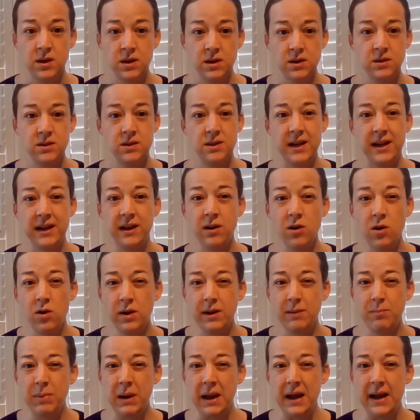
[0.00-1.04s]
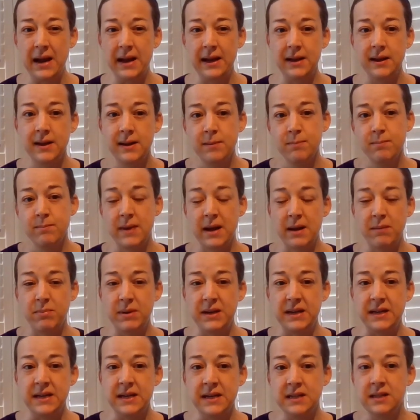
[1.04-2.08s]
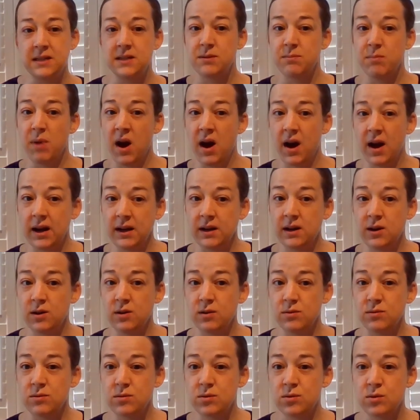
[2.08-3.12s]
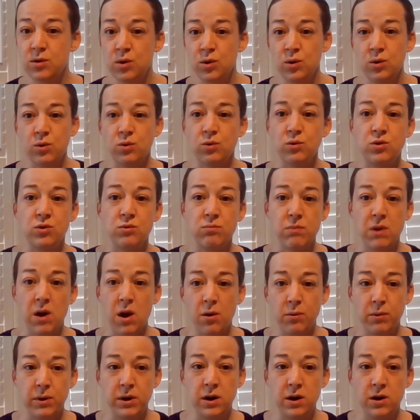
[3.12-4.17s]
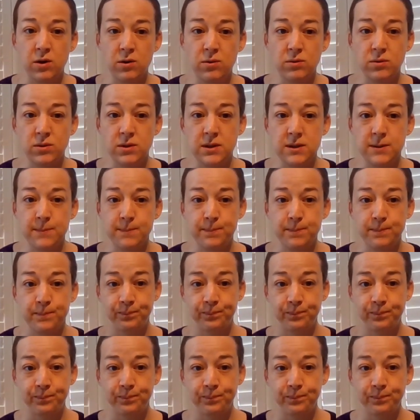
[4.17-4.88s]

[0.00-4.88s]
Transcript: so they can only play maybe some high notes or some lower notes.